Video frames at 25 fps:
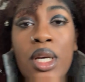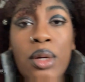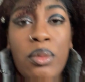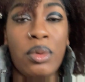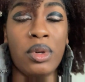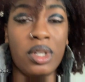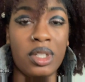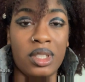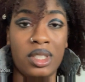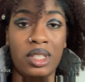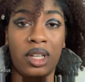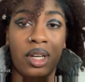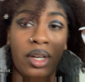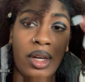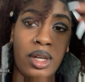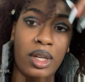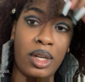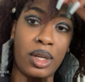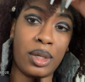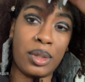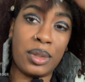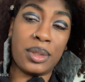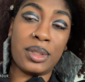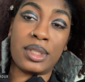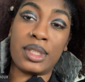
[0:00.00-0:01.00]
we're gonna see how it
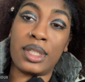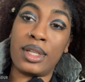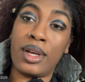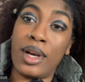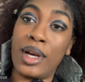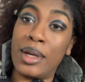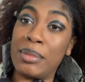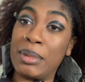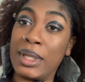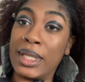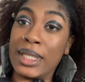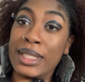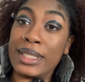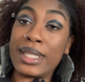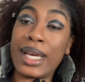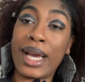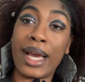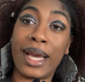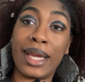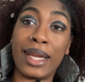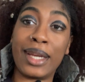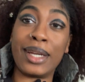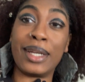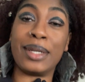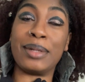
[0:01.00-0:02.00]
goes. I'm getting
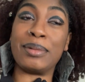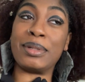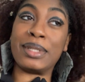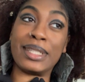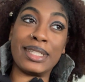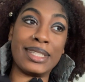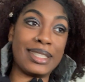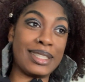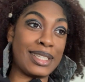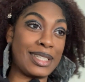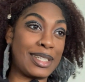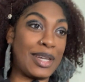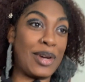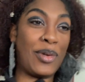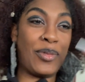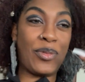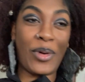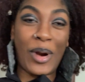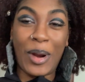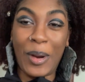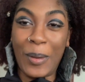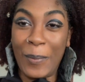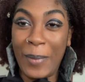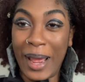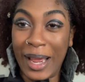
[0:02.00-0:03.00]
tired, I'm getting, go
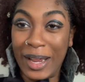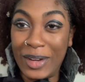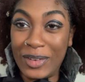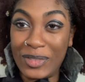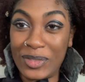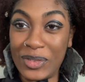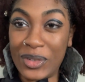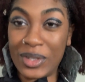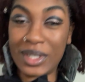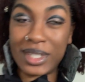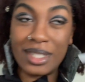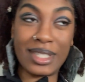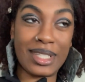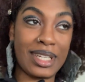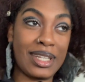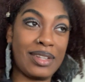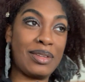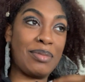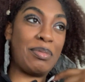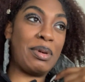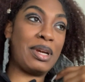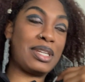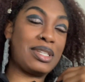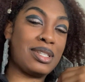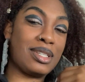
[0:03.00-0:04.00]
running back and forth to see if the
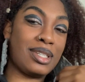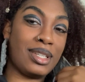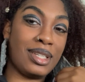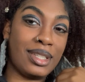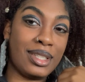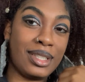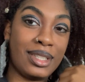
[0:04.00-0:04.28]
pictures look